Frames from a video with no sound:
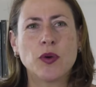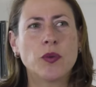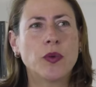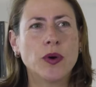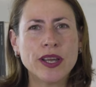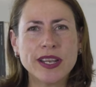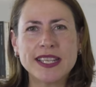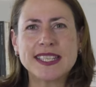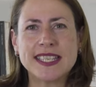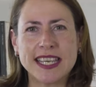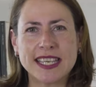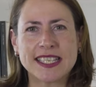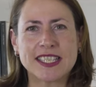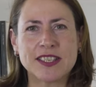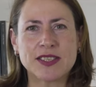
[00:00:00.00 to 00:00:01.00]
what it
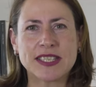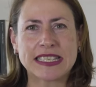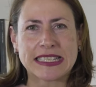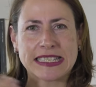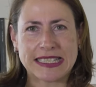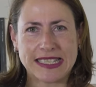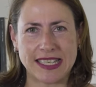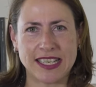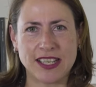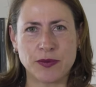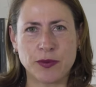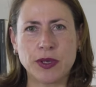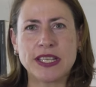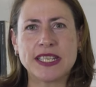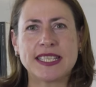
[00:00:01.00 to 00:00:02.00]
takes to
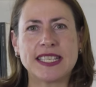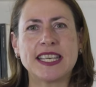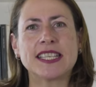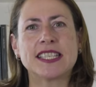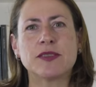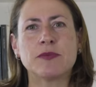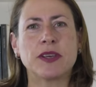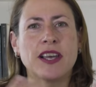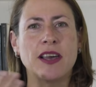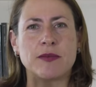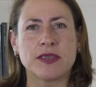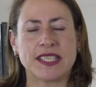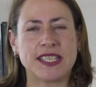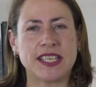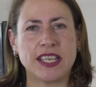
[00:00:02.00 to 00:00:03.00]
succeed, what it takes to
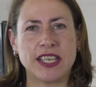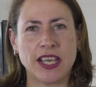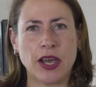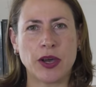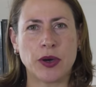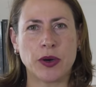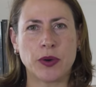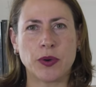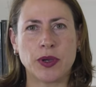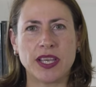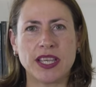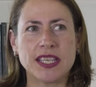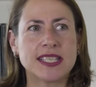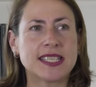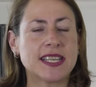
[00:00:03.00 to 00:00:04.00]
become a CEO
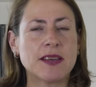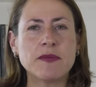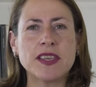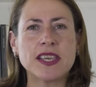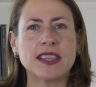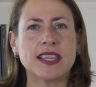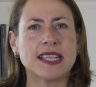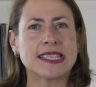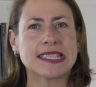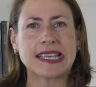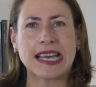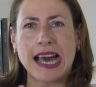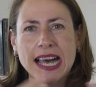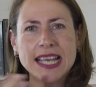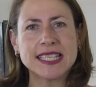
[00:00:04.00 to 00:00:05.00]
is something that's
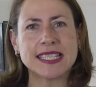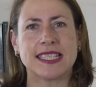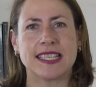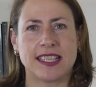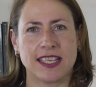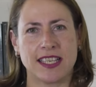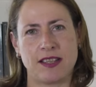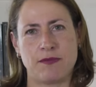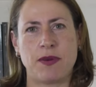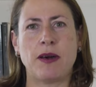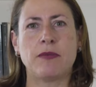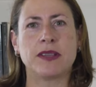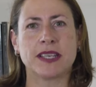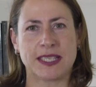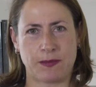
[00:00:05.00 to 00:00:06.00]
constantly in the
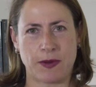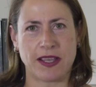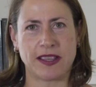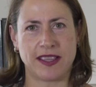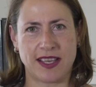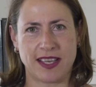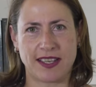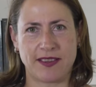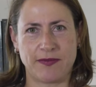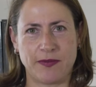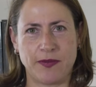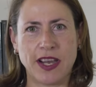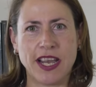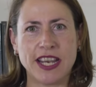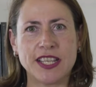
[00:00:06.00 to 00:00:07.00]
public spotlight,
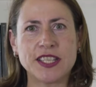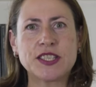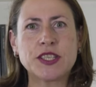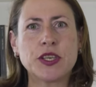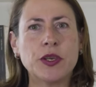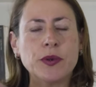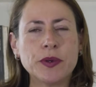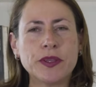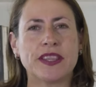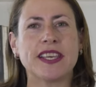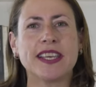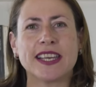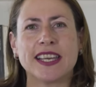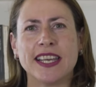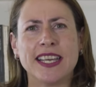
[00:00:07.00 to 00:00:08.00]
right? And so you would
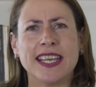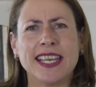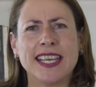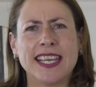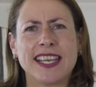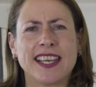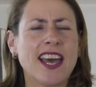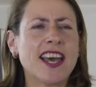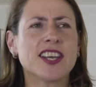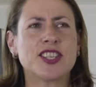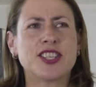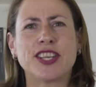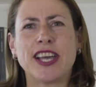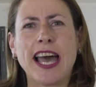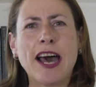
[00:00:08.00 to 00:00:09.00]
think,
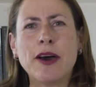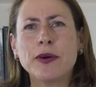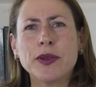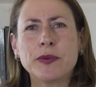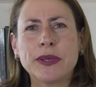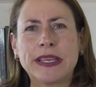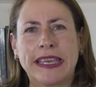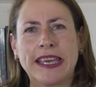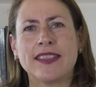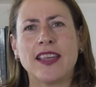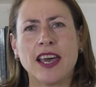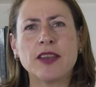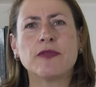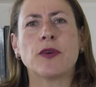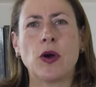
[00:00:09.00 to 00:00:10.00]
gosh, how do we get
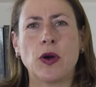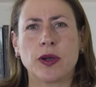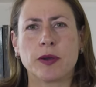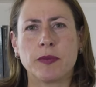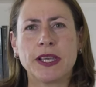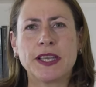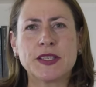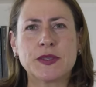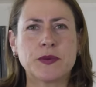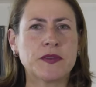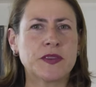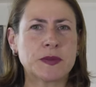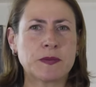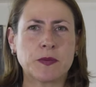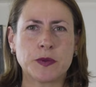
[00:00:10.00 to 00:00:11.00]
that wrong? Because
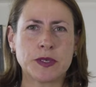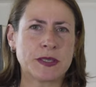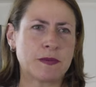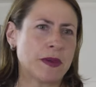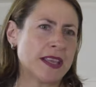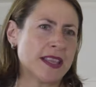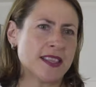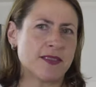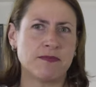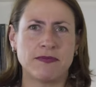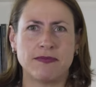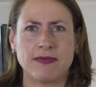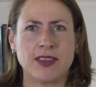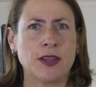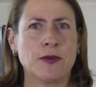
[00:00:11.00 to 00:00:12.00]
we we spend,
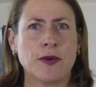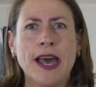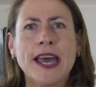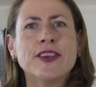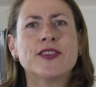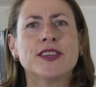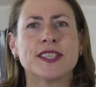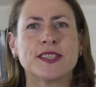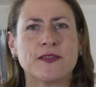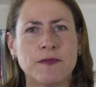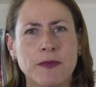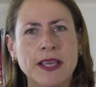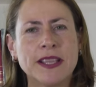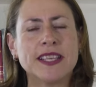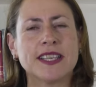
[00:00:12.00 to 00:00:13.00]
you know, hundreds
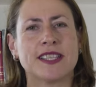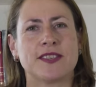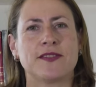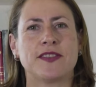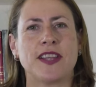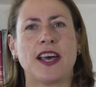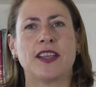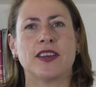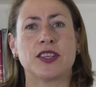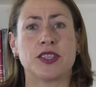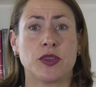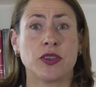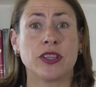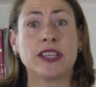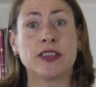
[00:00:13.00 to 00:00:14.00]
of millions of
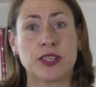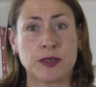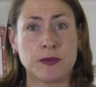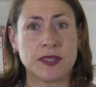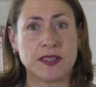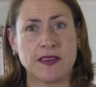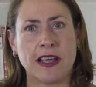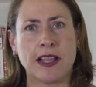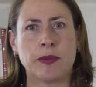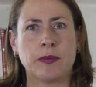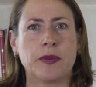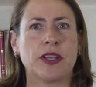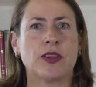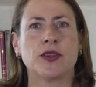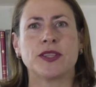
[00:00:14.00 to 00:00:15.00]
dollars on leadership
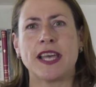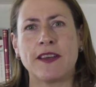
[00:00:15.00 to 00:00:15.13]
development, on